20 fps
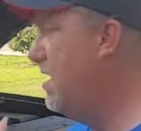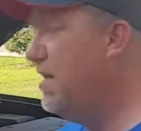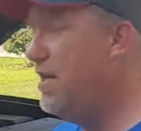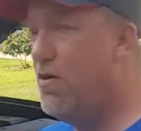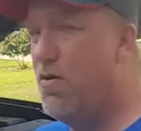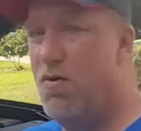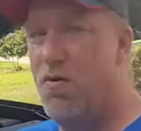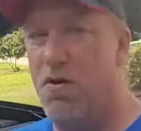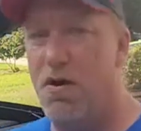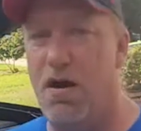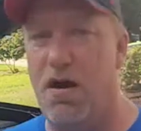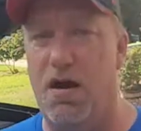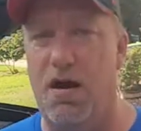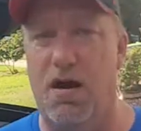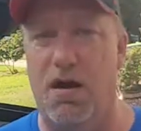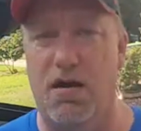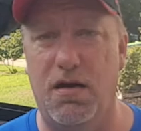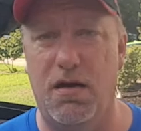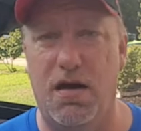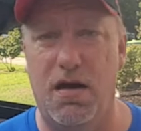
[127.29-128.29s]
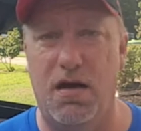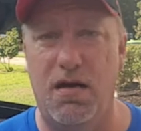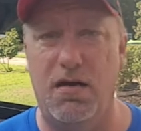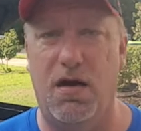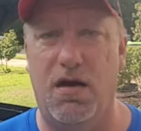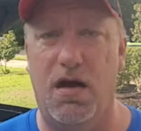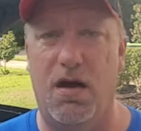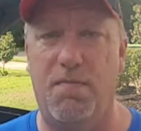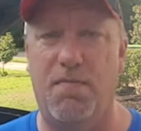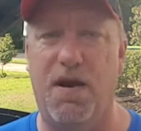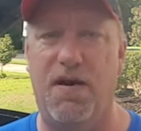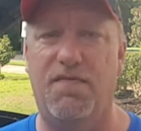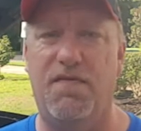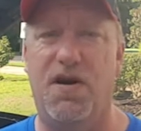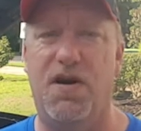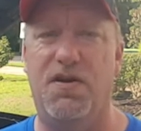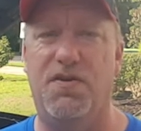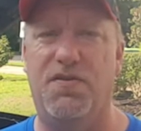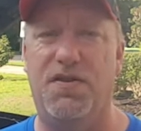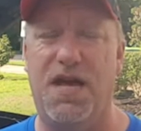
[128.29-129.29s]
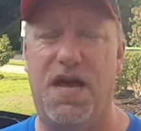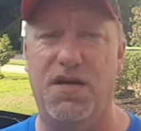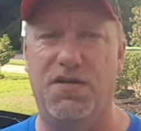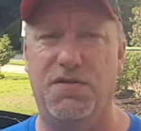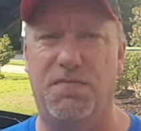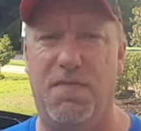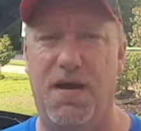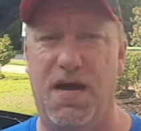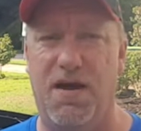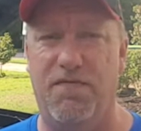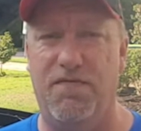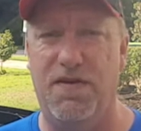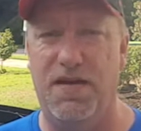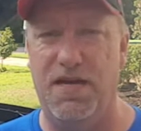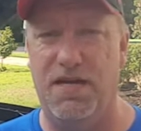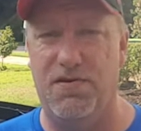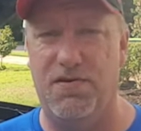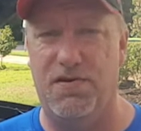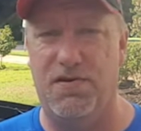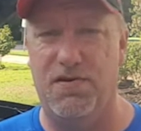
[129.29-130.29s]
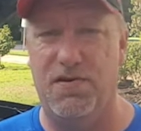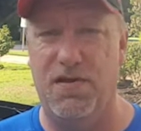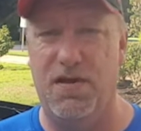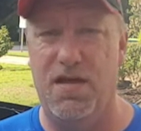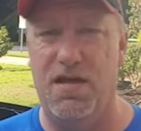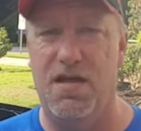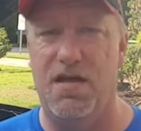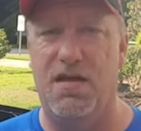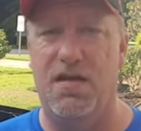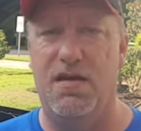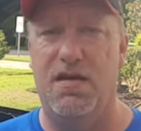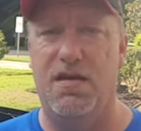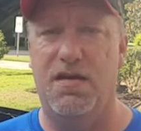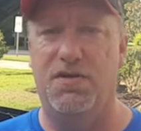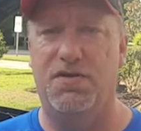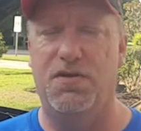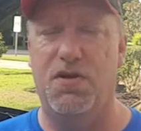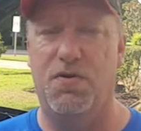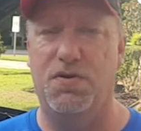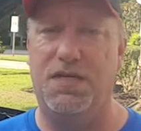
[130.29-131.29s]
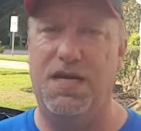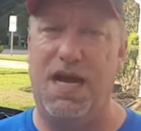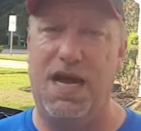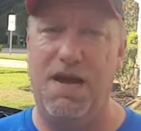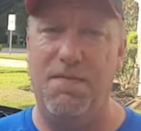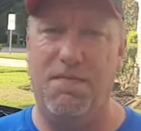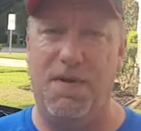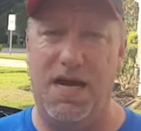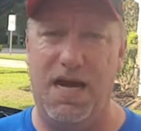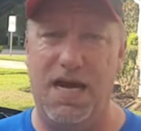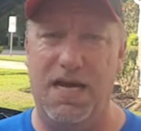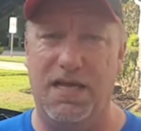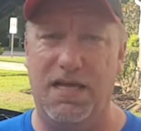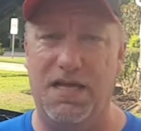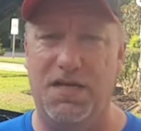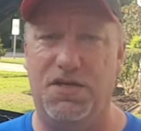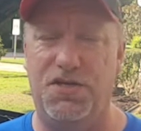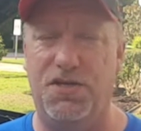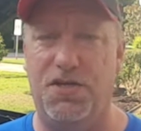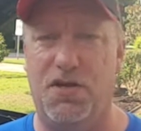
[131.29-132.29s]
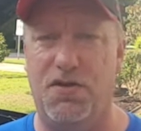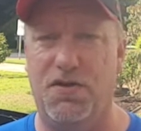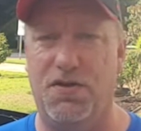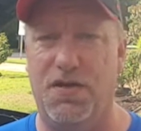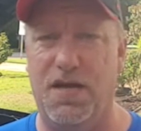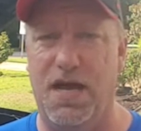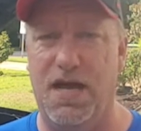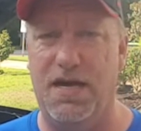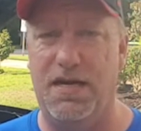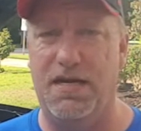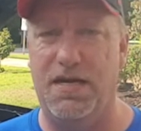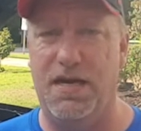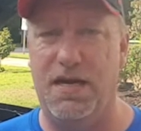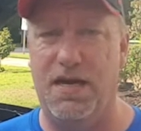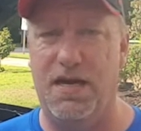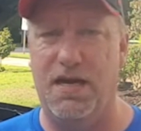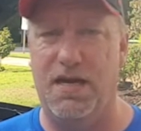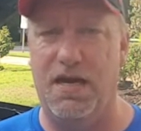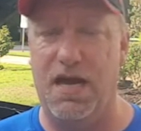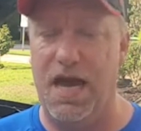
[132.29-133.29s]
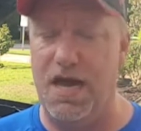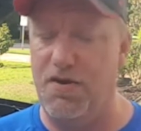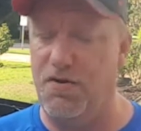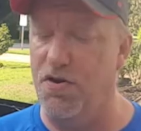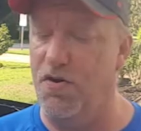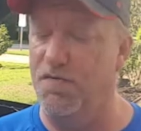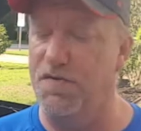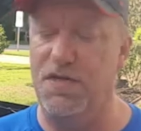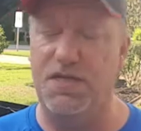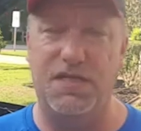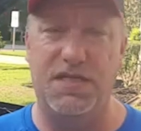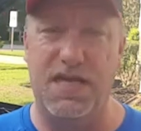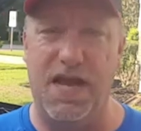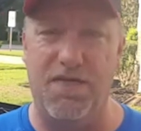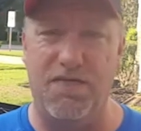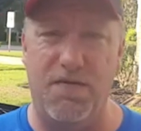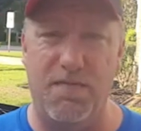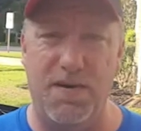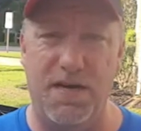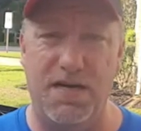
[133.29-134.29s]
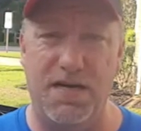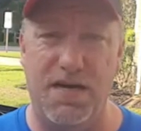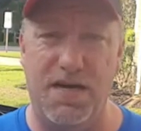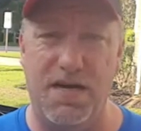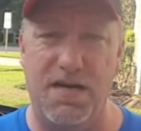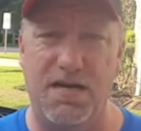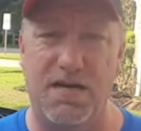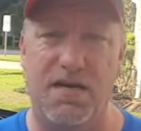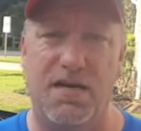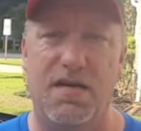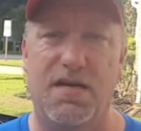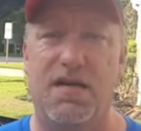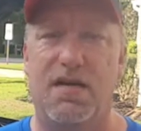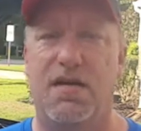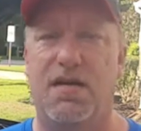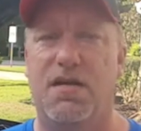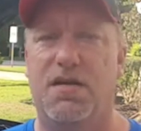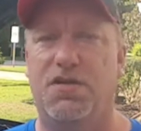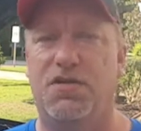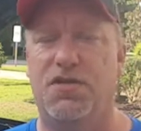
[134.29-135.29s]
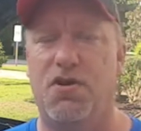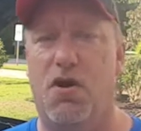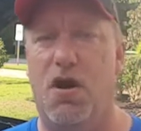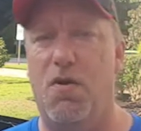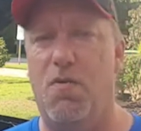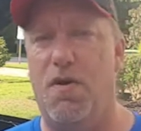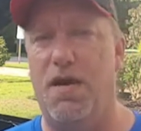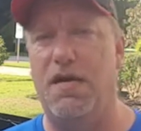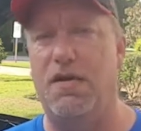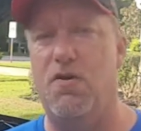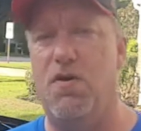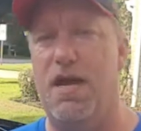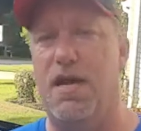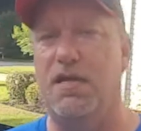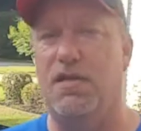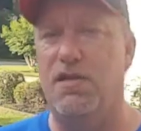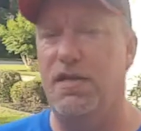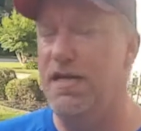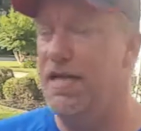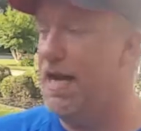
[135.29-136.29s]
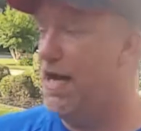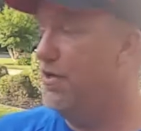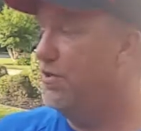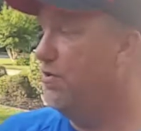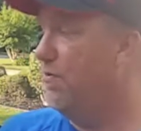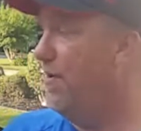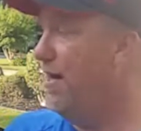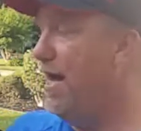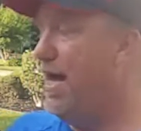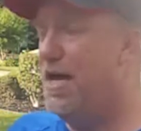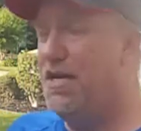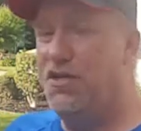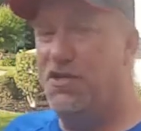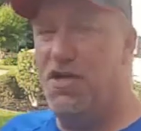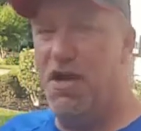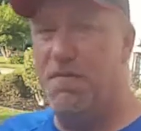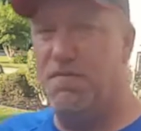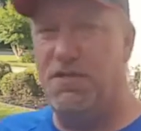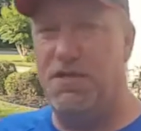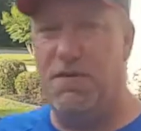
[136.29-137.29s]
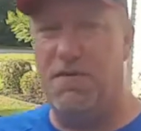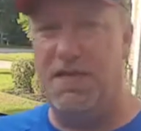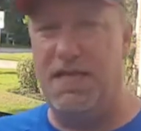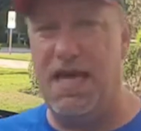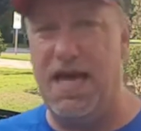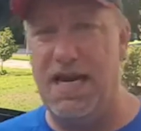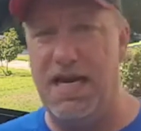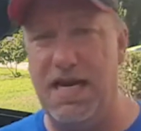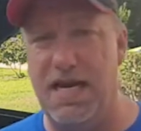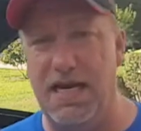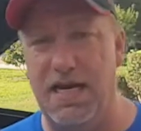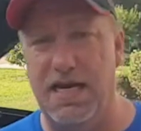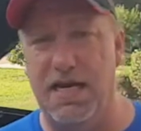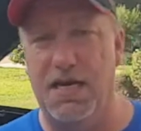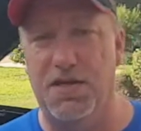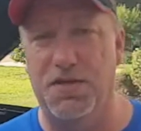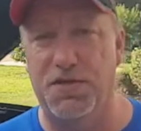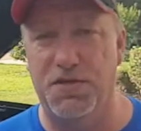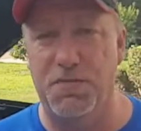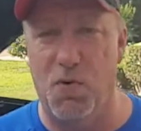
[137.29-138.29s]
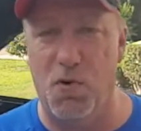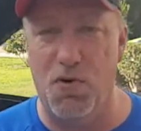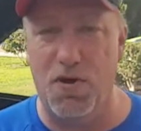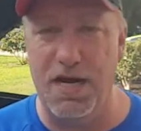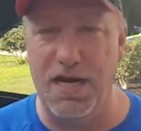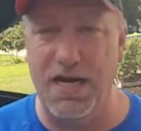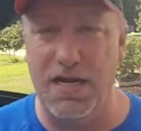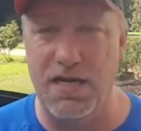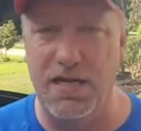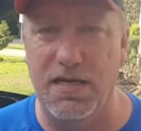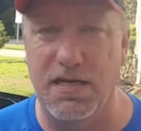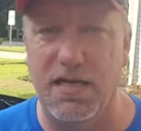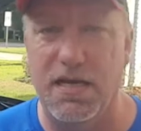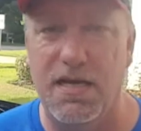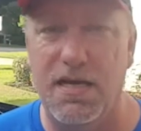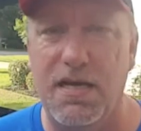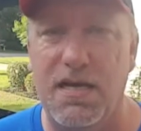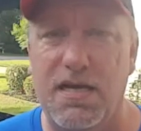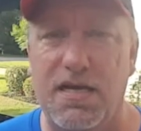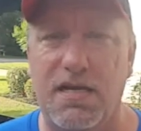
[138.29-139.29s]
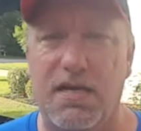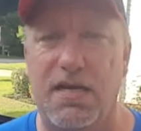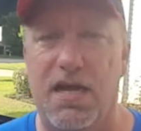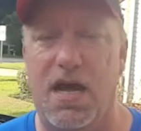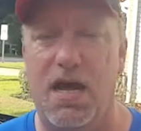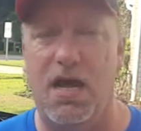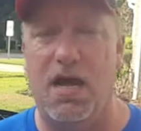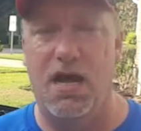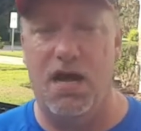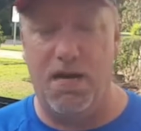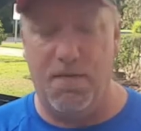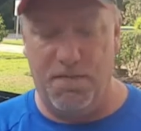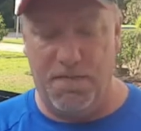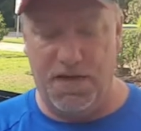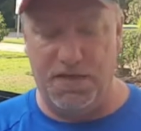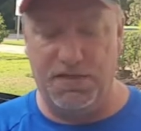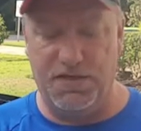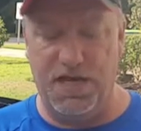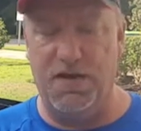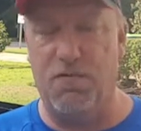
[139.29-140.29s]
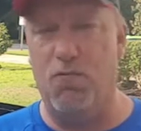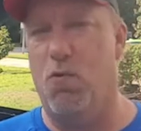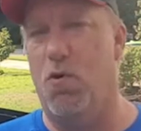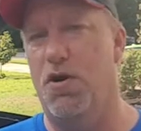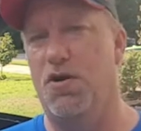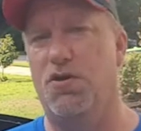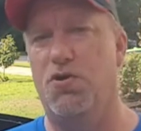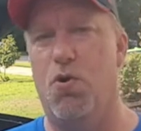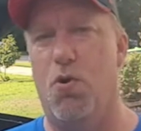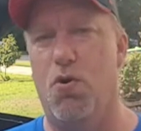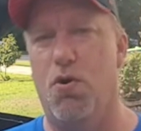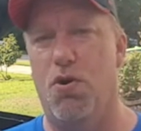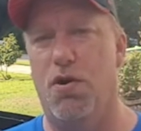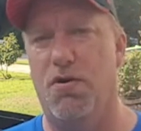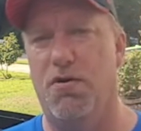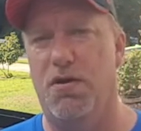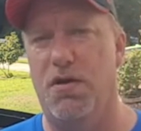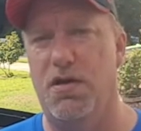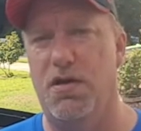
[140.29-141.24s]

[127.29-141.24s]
above 100,000 mile vehicle, so it's high mileage. So I don't know if this has ever been done. So I want to go ahead and clean it out. So I went ahead and dumped some of that in this morning. It's like 1 quart